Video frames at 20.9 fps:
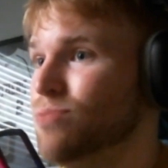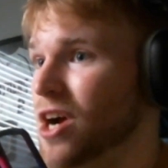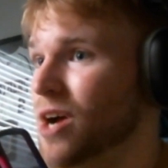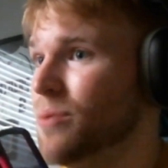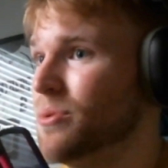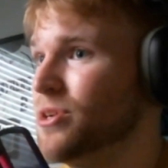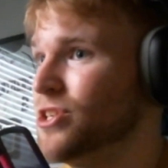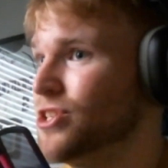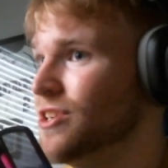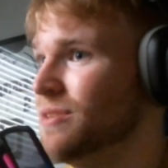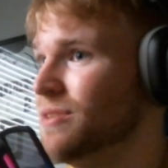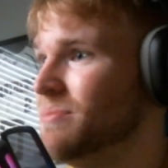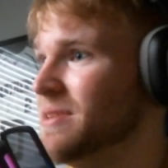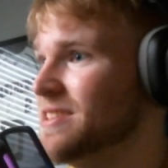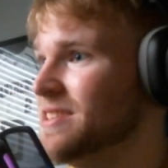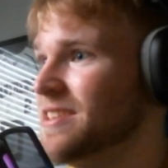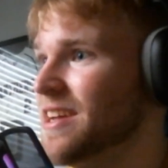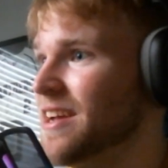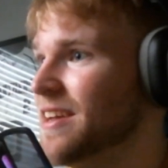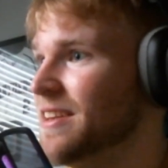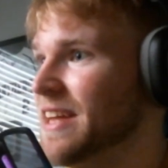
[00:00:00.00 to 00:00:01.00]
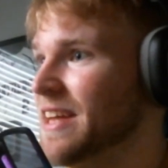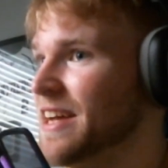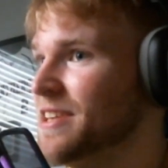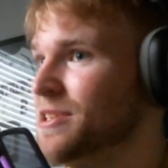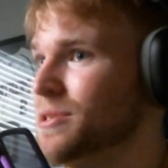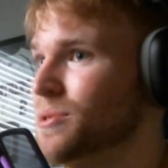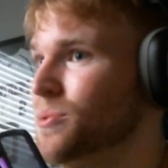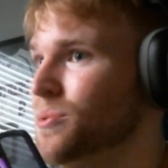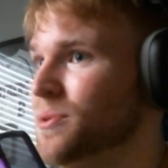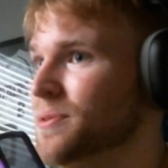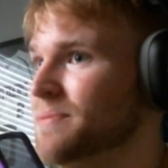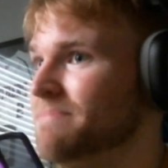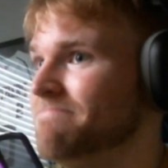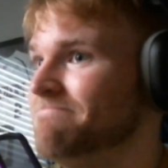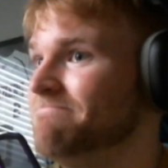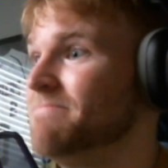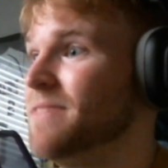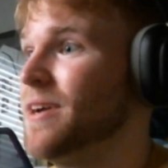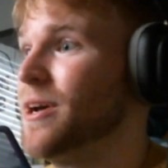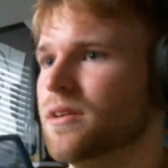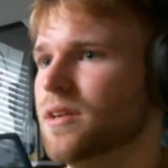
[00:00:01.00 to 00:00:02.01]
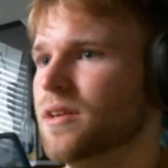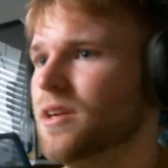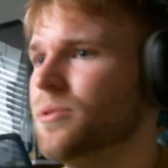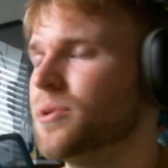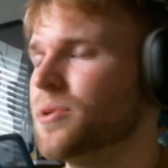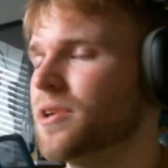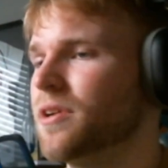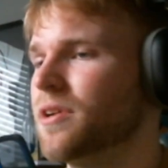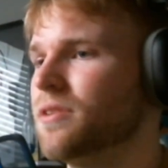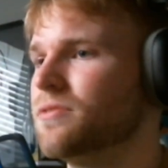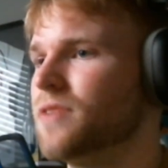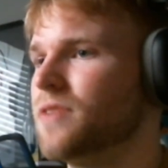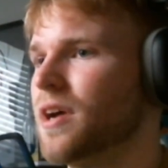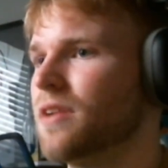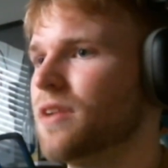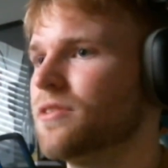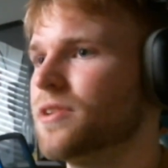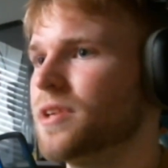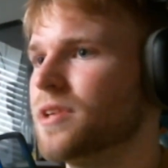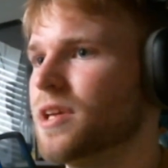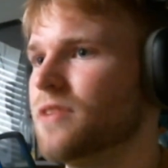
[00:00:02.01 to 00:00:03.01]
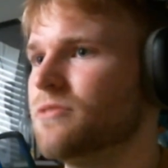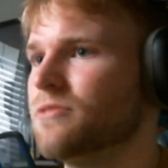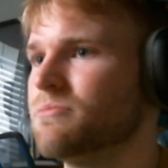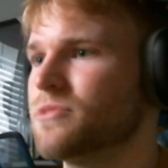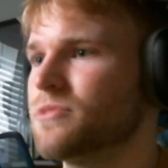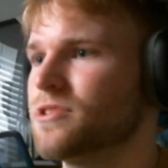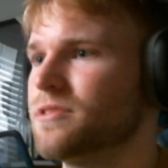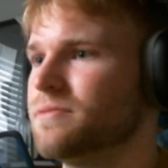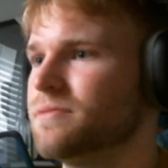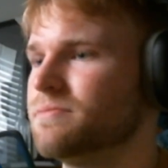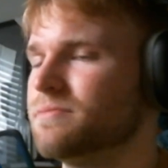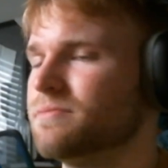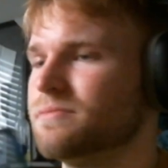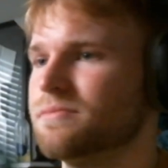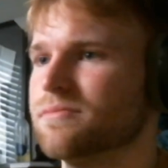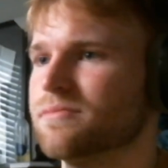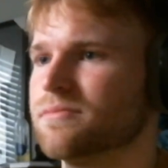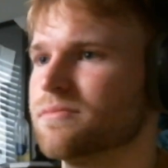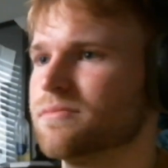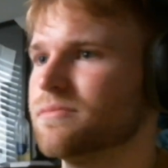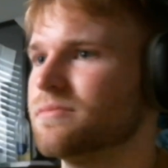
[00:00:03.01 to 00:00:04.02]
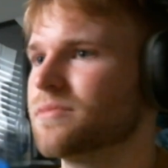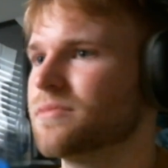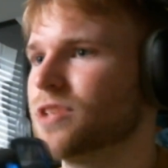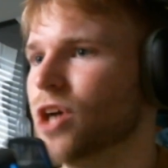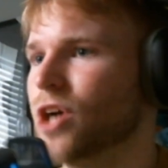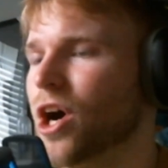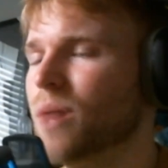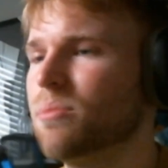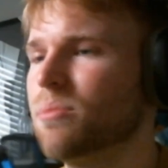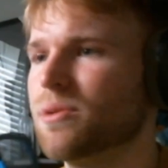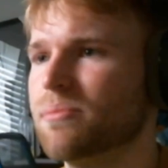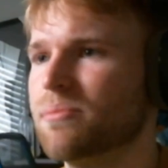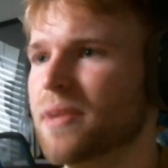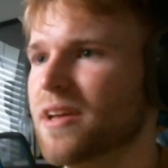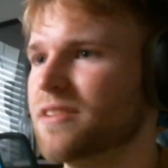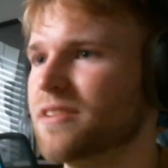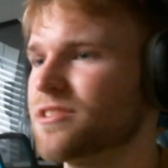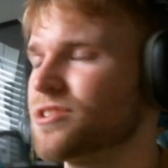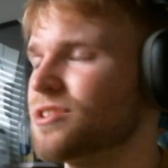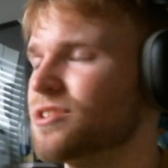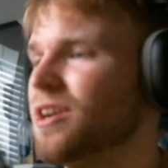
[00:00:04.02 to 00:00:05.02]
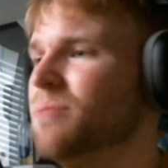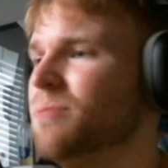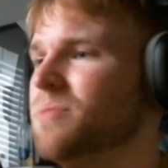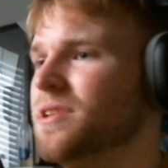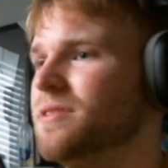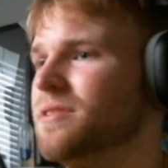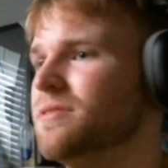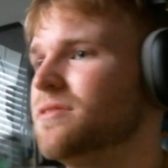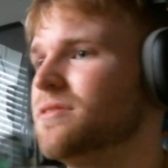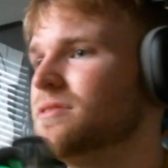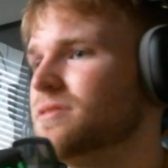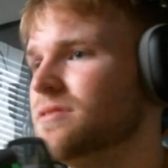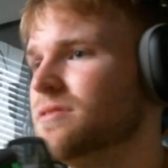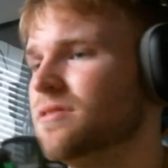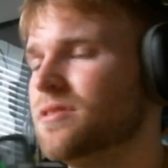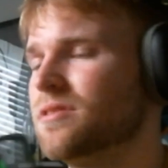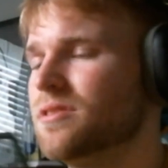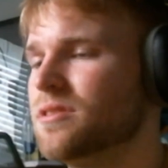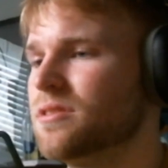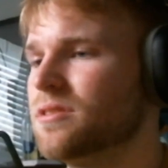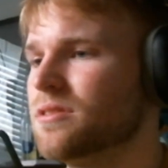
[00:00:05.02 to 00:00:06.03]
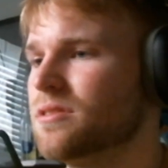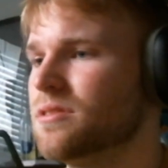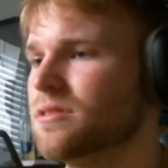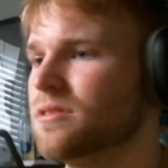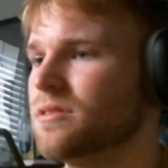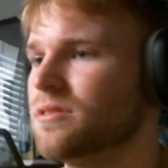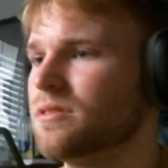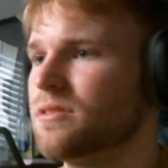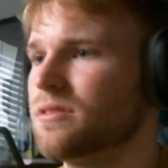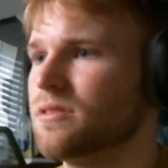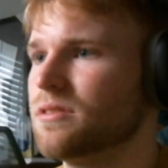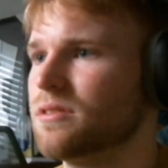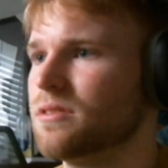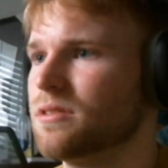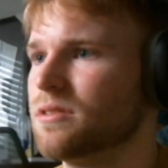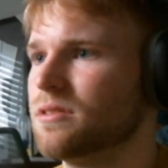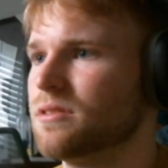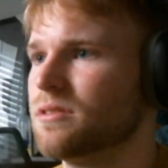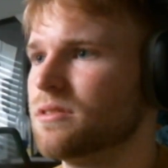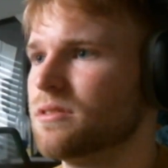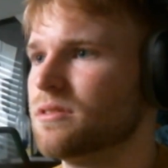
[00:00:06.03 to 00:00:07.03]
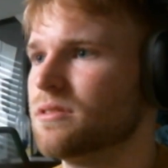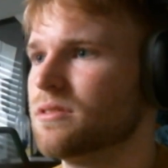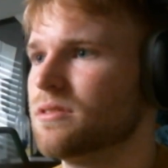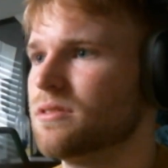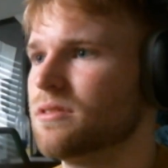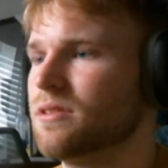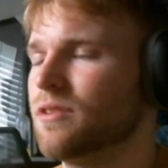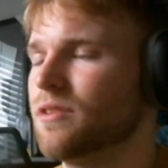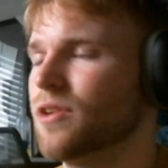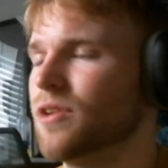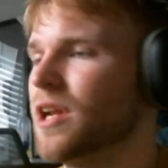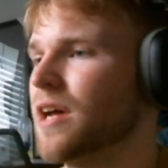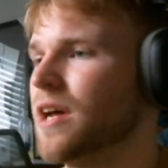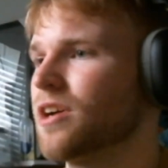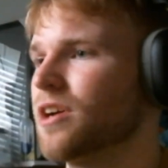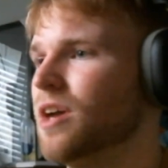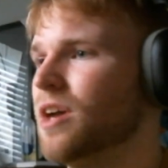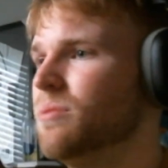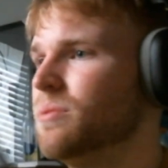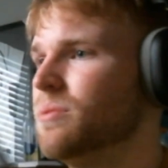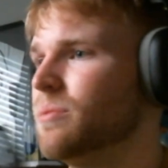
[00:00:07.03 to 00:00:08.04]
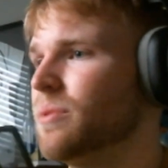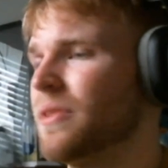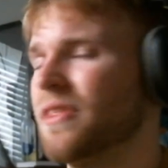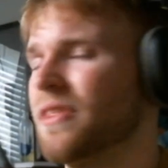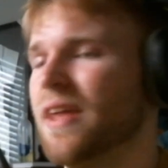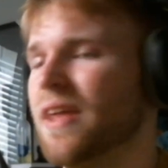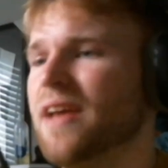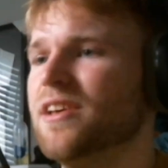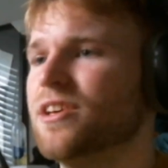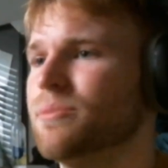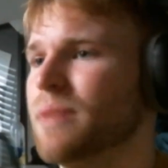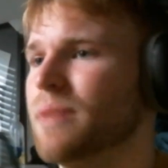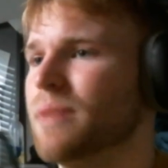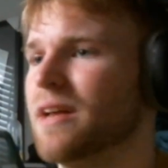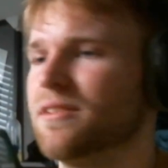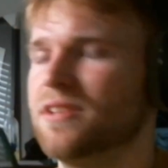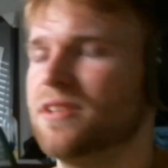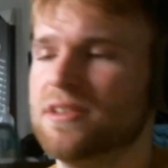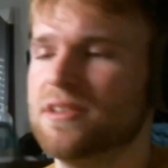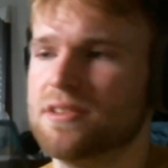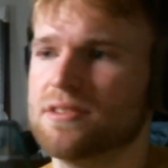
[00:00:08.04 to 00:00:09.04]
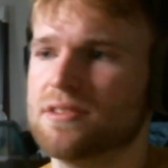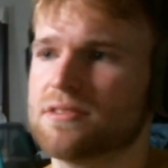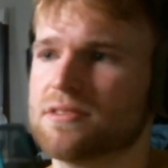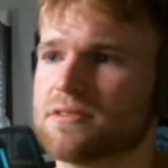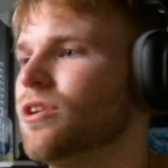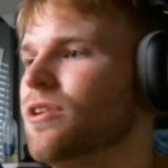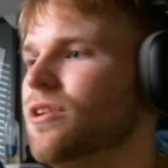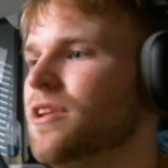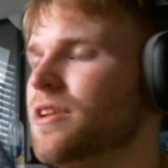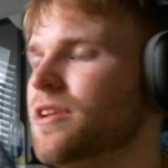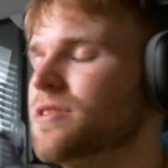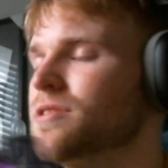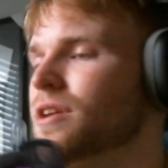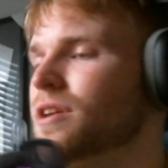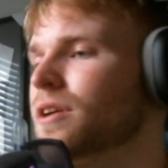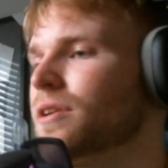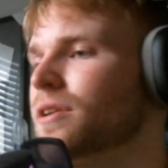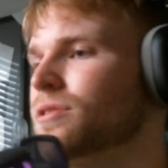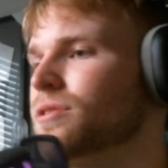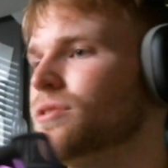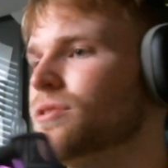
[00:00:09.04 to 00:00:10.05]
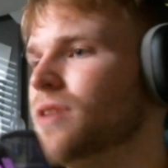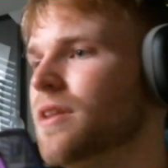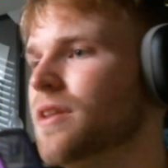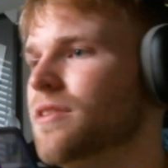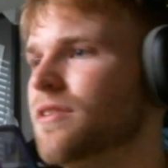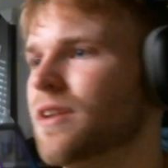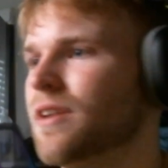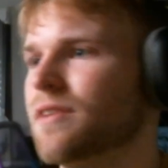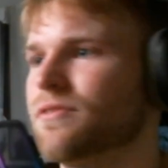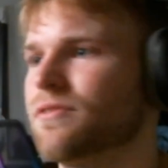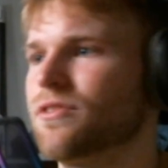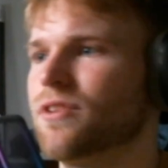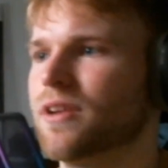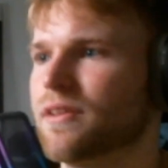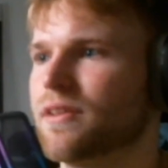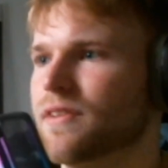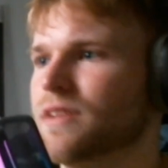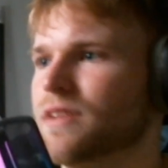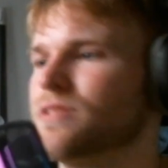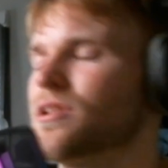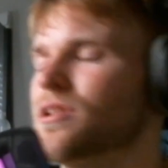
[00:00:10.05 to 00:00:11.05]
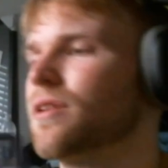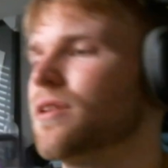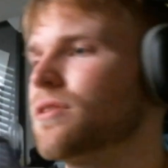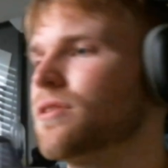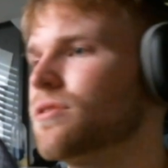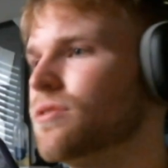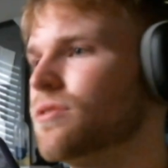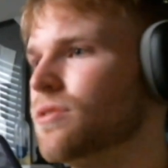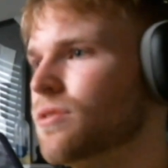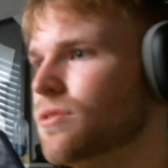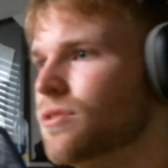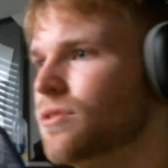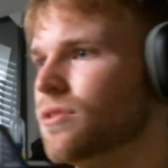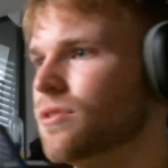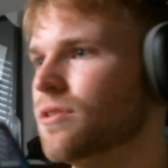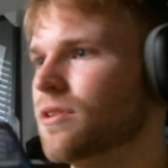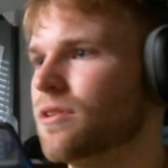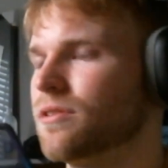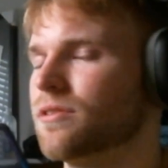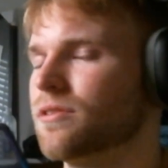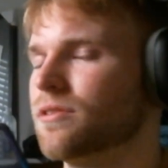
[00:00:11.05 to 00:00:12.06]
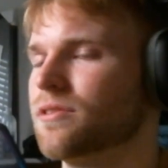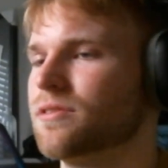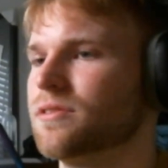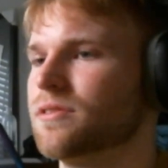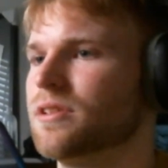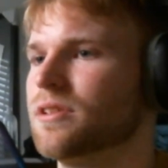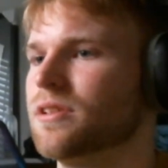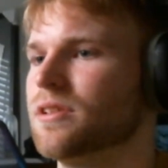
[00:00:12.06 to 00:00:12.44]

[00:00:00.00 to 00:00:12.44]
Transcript: probably shouldn't be saying that to him. Here we go, finally. Give him some compliment, something. Milk, two sugars. No, not a compliment, but thank him at least. Y'all need to talk it through. I, I feel like if they talk it through, you know,